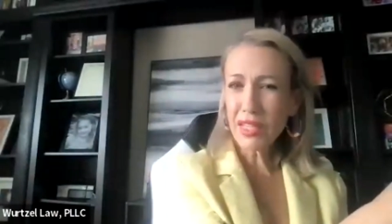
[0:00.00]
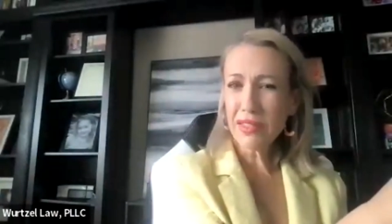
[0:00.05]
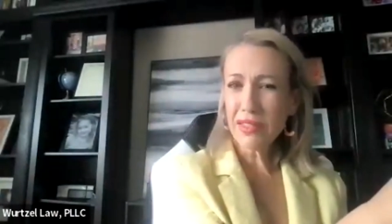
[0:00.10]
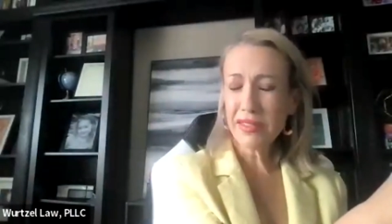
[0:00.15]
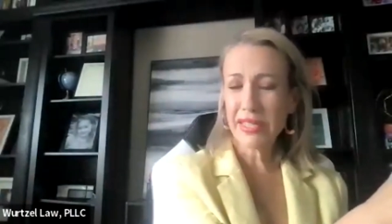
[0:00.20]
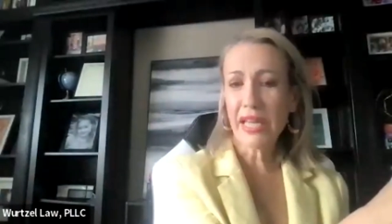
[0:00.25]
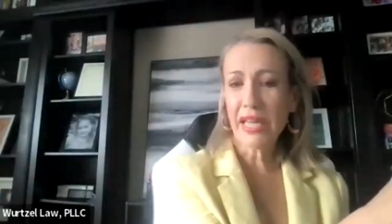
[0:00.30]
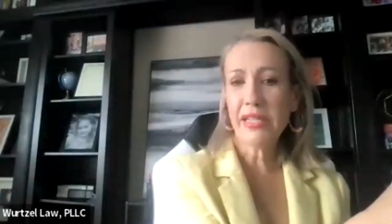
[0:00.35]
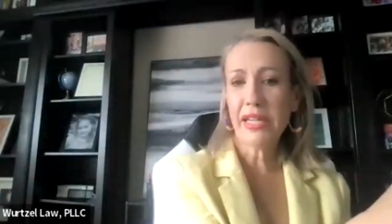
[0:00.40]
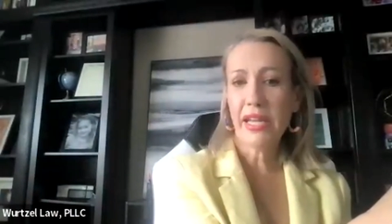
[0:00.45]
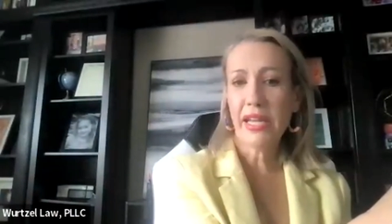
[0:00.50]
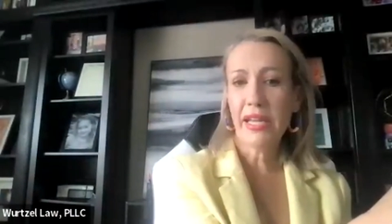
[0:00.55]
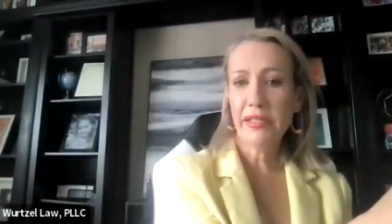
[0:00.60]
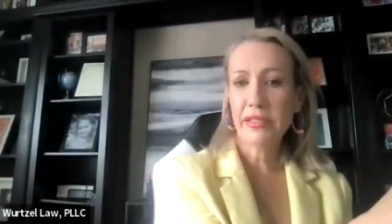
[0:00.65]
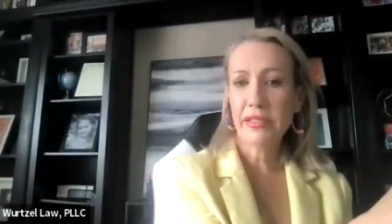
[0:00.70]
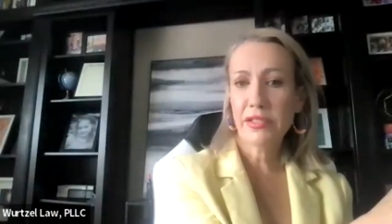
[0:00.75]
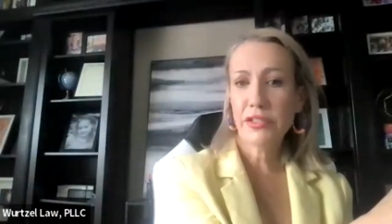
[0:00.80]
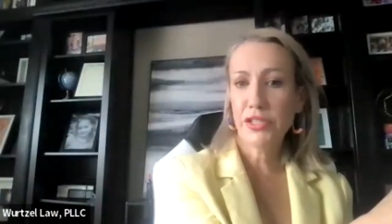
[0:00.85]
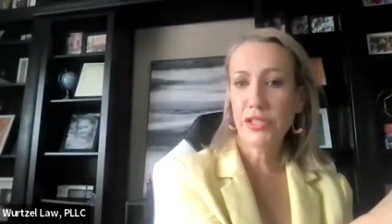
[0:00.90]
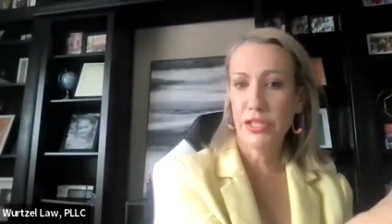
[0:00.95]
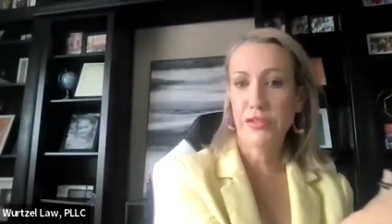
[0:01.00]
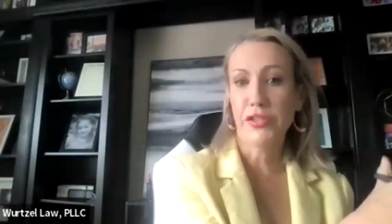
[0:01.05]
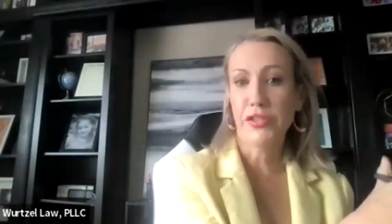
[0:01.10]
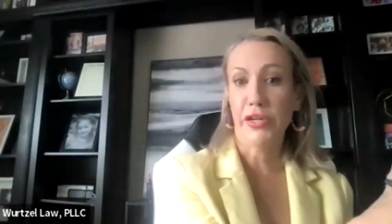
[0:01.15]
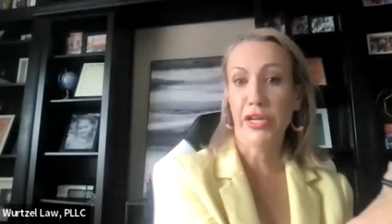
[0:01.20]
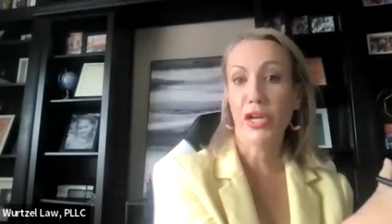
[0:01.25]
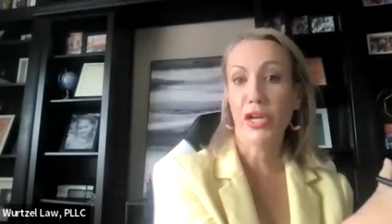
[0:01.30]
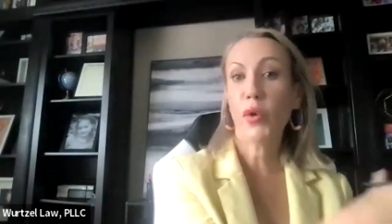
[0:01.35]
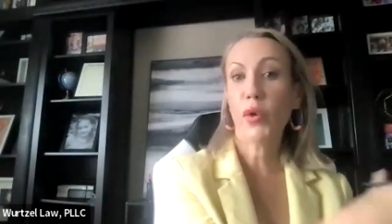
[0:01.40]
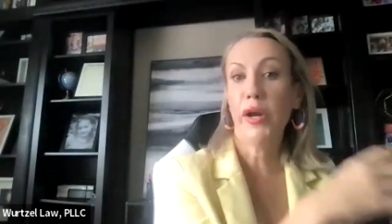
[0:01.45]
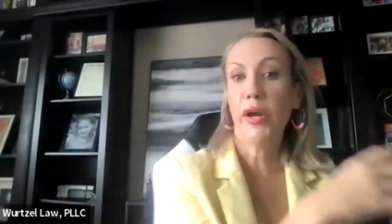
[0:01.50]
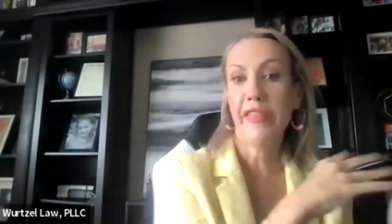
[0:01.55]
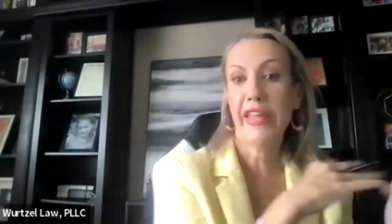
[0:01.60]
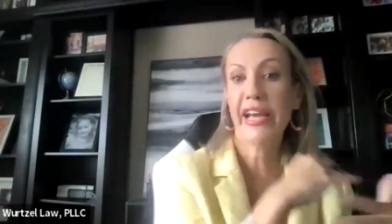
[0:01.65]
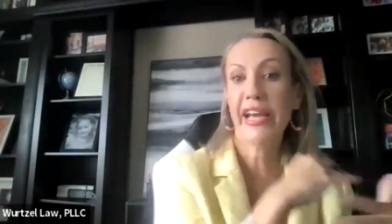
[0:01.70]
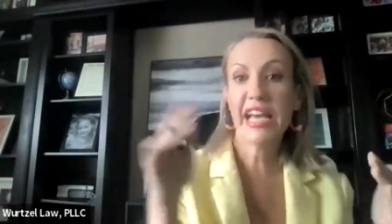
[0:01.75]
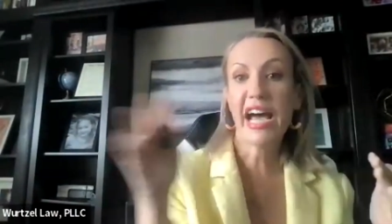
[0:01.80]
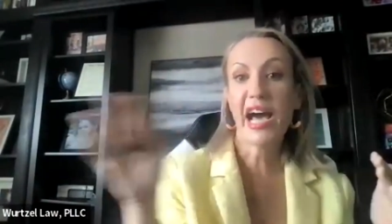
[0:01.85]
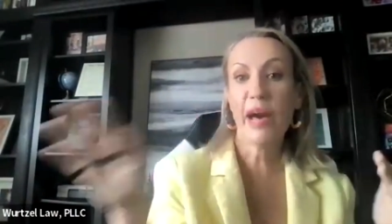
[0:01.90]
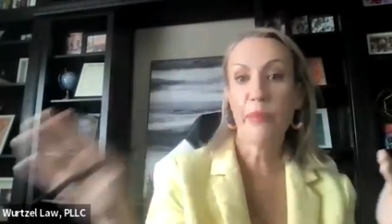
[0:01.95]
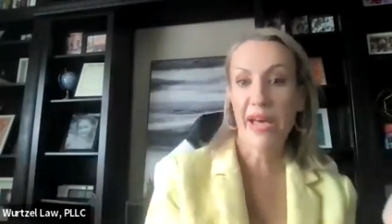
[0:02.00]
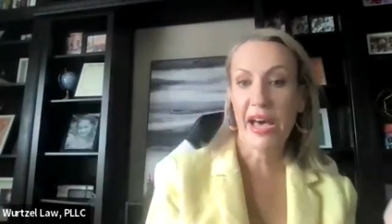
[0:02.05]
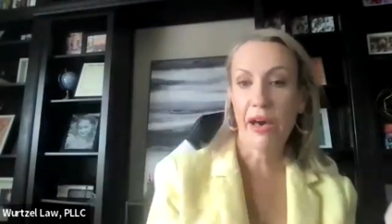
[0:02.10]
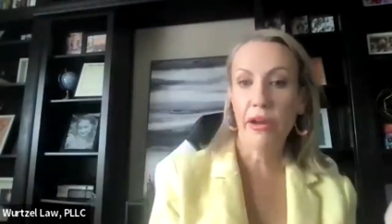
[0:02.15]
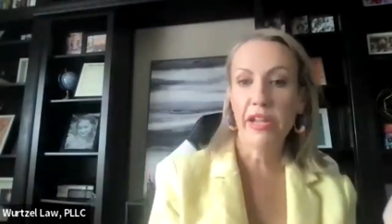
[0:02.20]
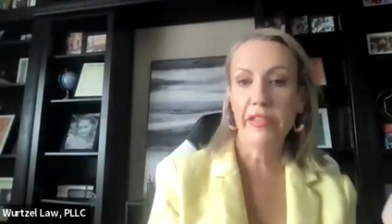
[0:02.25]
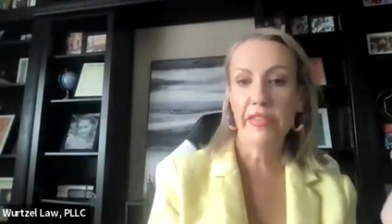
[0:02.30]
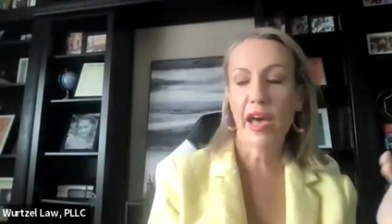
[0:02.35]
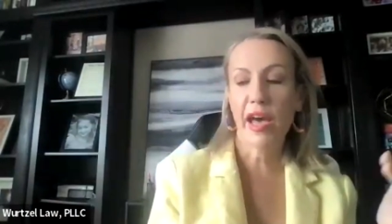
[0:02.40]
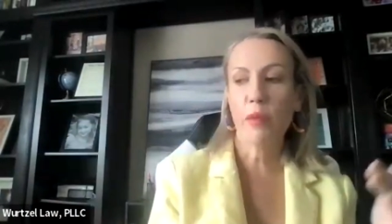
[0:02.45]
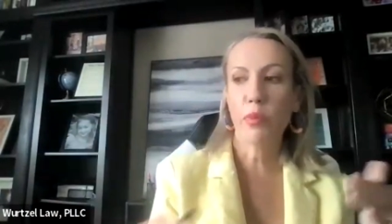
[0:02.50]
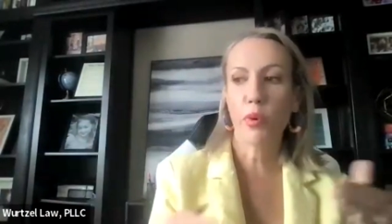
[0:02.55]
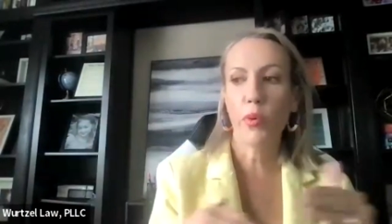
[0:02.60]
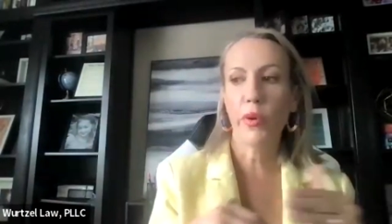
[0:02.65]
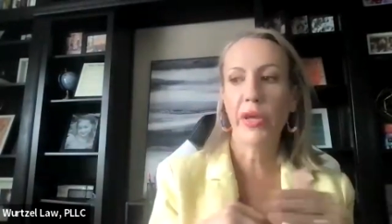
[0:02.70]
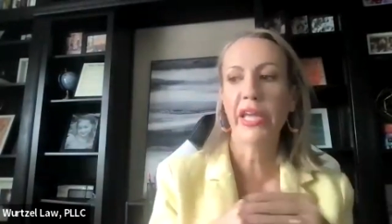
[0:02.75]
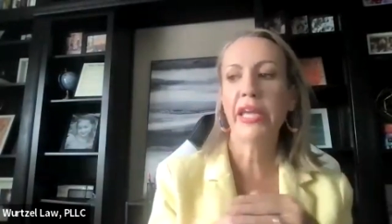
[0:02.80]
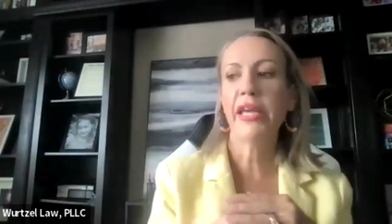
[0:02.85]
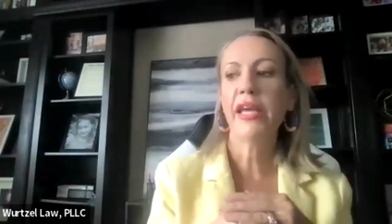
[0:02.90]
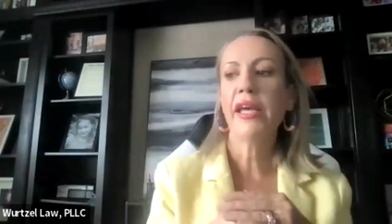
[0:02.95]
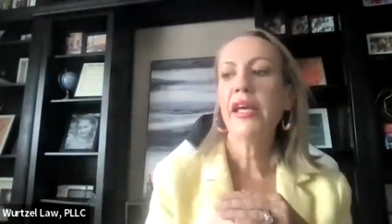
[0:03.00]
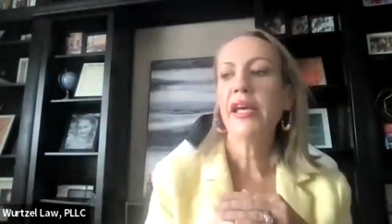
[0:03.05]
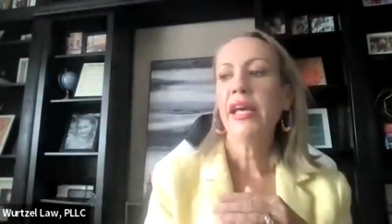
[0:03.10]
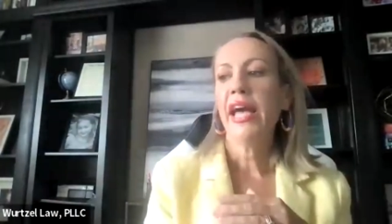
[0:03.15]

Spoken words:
send it to circuit court. They tap out at that point.